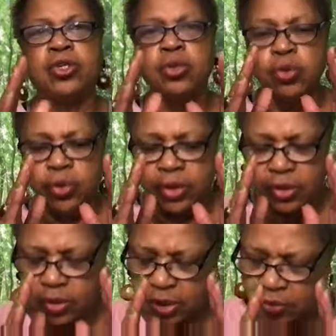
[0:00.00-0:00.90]
you
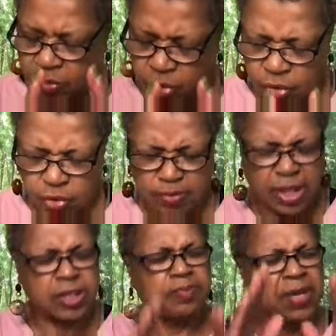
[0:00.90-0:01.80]

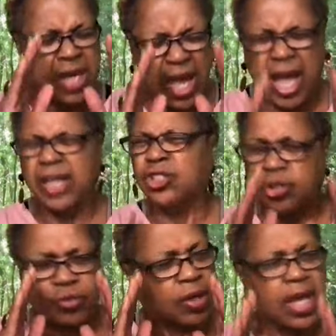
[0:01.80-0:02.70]
must be
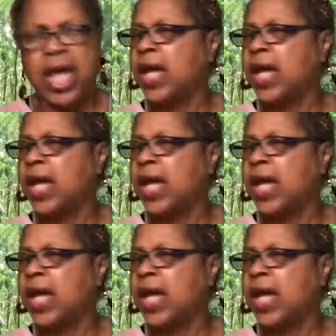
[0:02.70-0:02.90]
extra